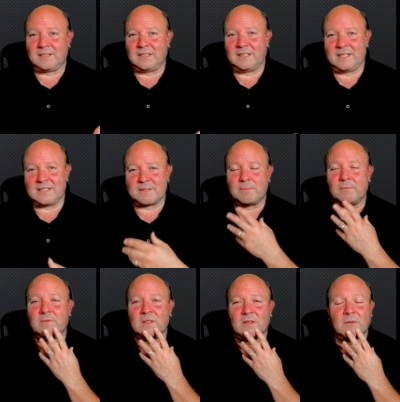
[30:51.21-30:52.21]
in his
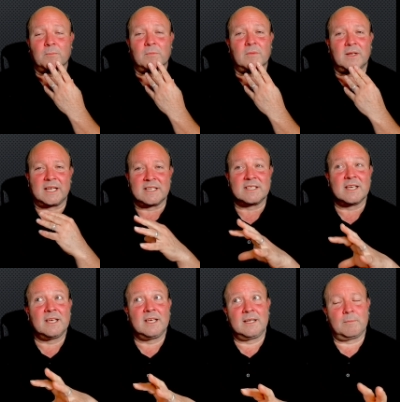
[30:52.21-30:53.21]

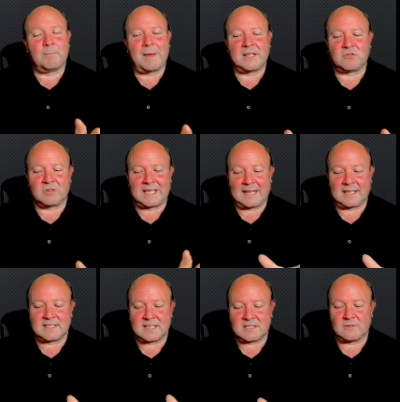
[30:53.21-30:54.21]
meta-analysis